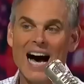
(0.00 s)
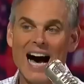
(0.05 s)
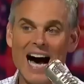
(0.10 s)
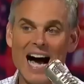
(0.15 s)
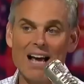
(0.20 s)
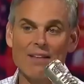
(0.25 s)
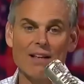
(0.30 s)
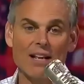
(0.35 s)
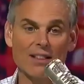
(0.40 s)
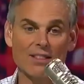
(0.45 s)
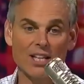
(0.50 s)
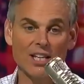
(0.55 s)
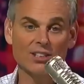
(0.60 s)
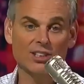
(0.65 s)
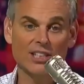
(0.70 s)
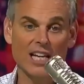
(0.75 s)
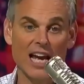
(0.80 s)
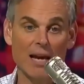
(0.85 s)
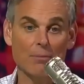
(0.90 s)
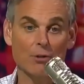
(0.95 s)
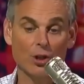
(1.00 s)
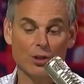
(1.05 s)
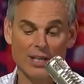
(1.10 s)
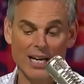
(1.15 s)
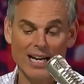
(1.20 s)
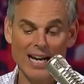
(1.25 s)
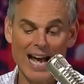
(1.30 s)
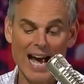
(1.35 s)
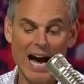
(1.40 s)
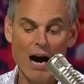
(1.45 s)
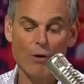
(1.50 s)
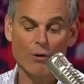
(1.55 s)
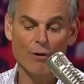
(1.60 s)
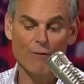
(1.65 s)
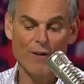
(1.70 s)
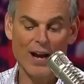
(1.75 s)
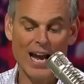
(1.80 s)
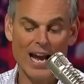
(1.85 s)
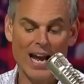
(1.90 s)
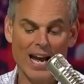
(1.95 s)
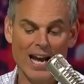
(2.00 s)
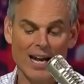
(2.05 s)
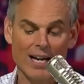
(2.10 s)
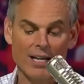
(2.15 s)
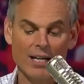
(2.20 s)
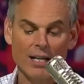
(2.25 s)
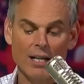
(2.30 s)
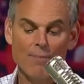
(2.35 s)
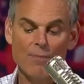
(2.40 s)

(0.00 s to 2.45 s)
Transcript: I think this game could get out of hand.